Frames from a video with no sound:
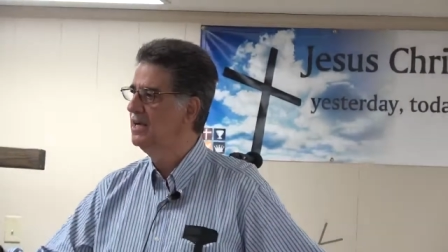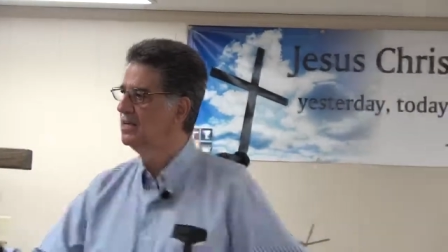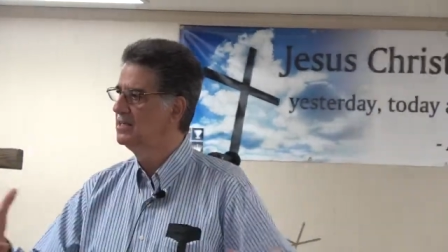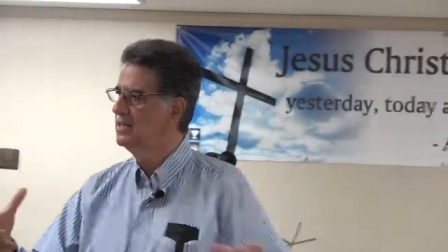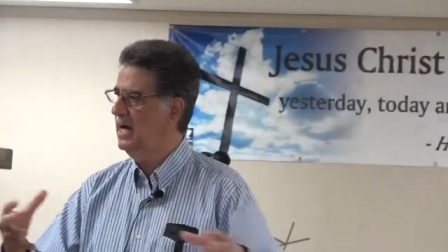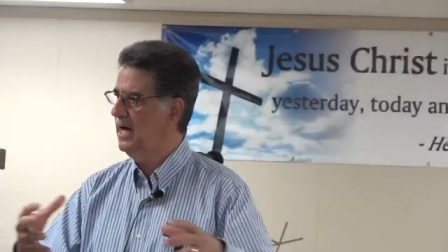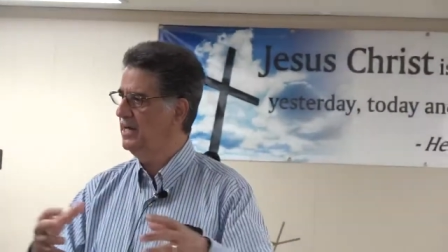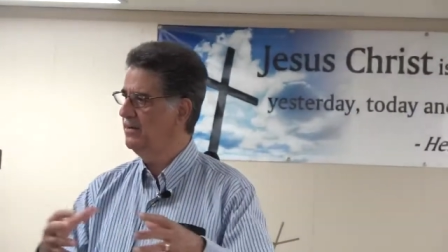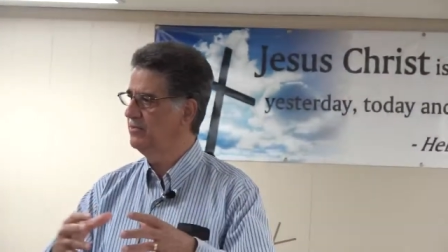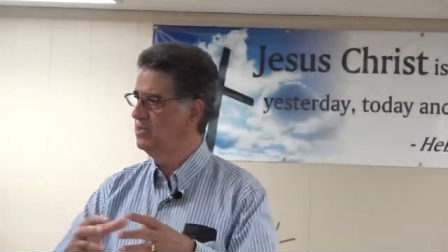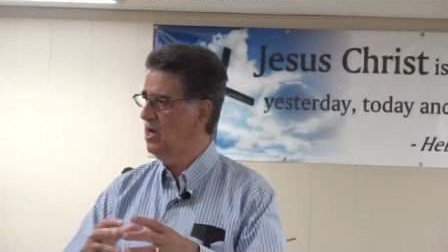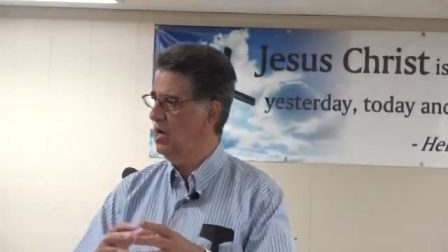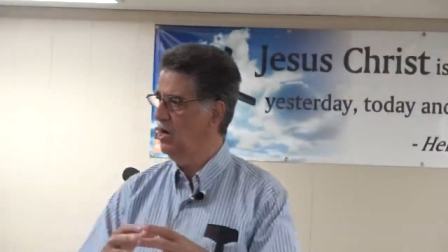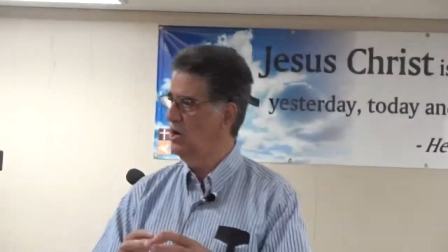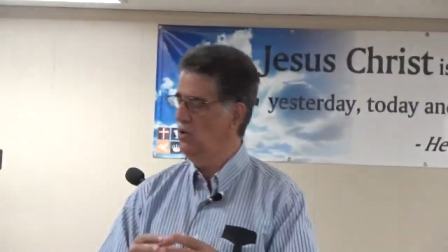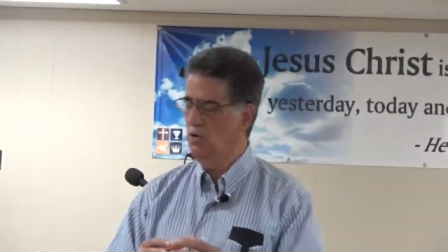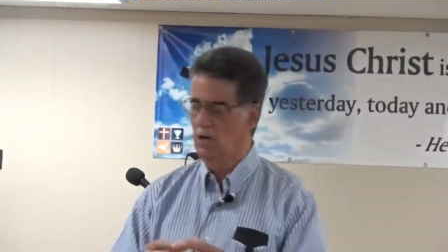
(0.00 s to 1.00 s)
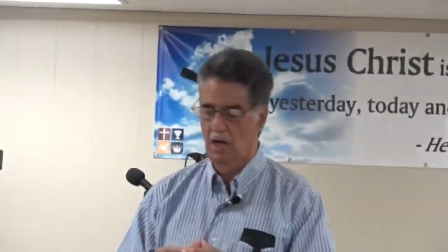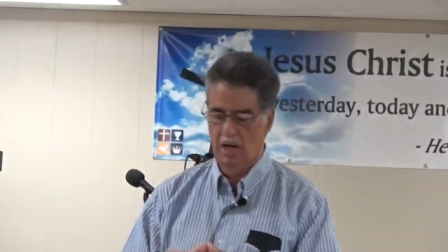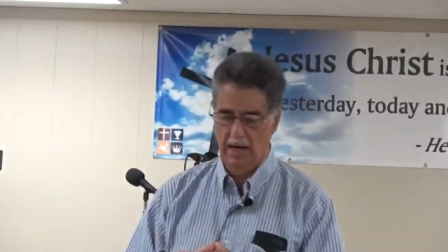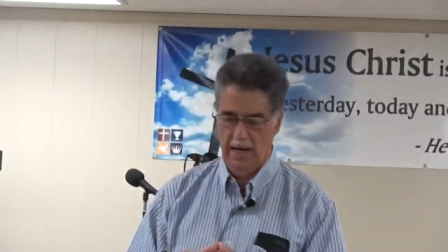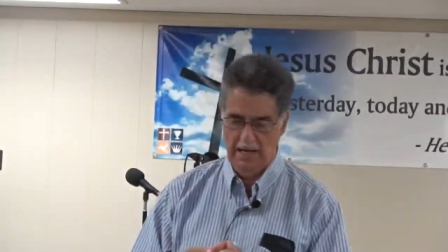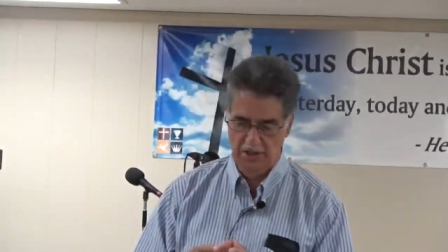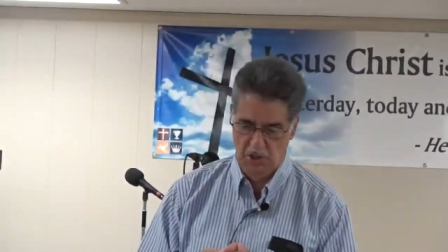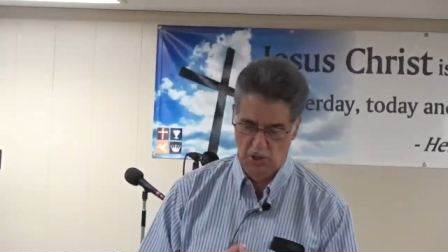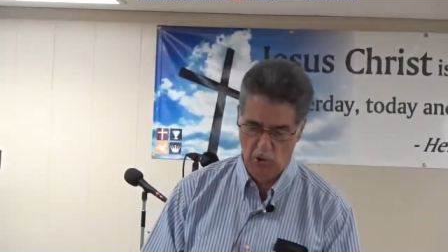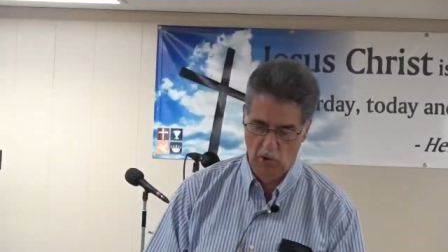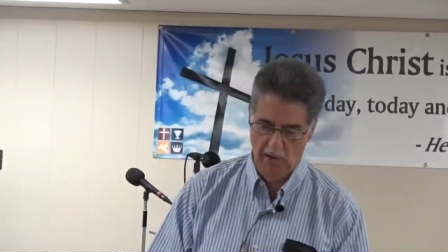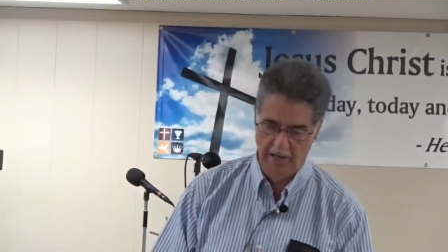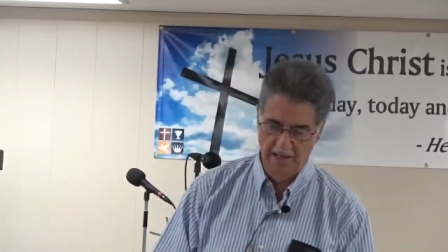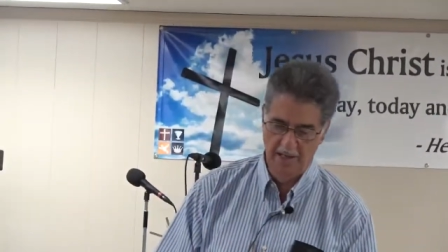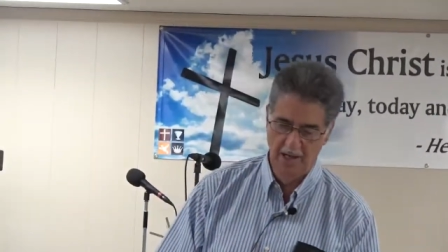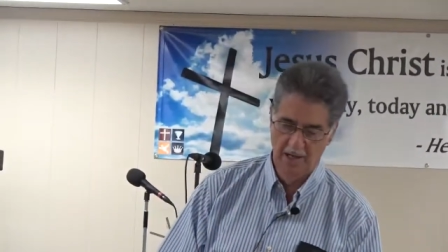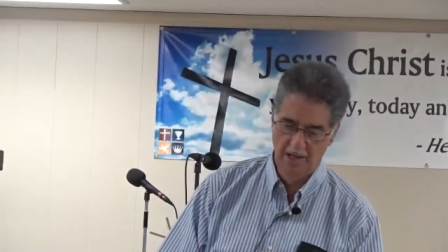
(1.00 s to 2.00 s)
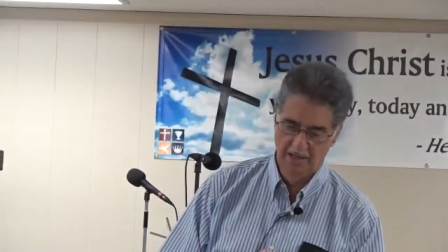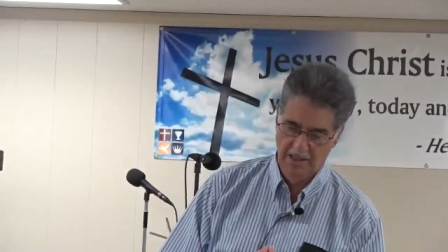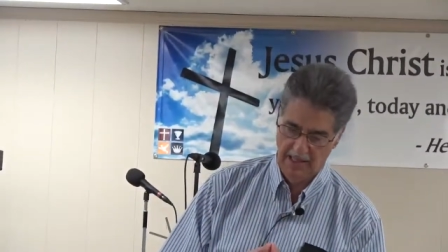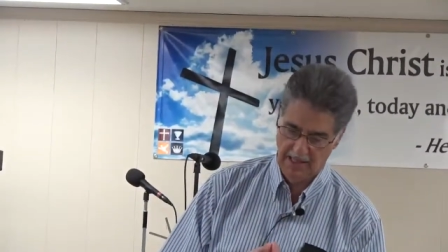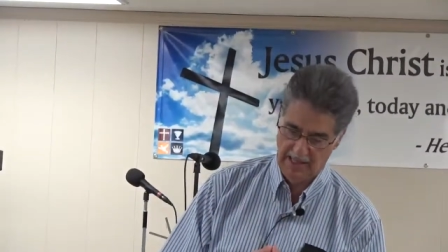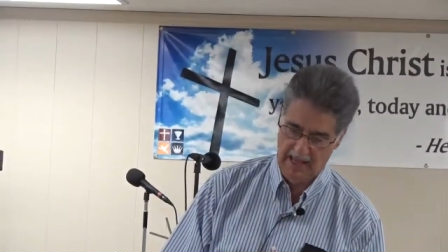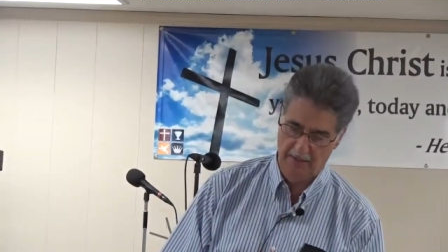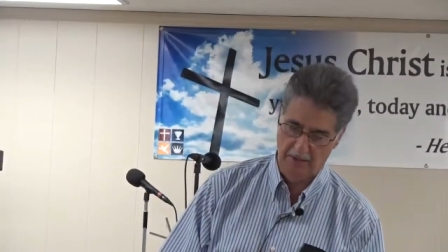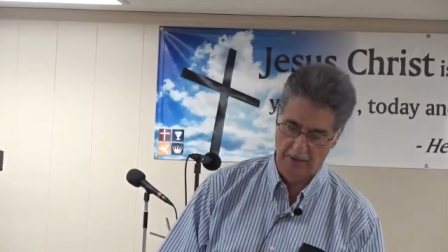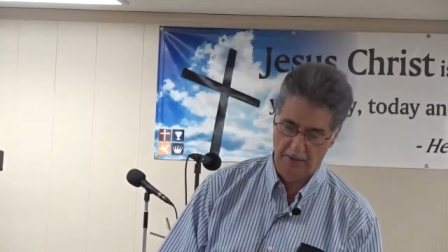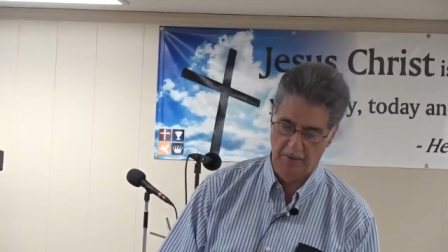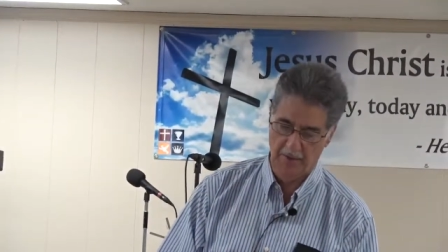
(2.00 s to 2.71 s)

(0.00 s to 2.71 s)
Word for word: kind of go and join together.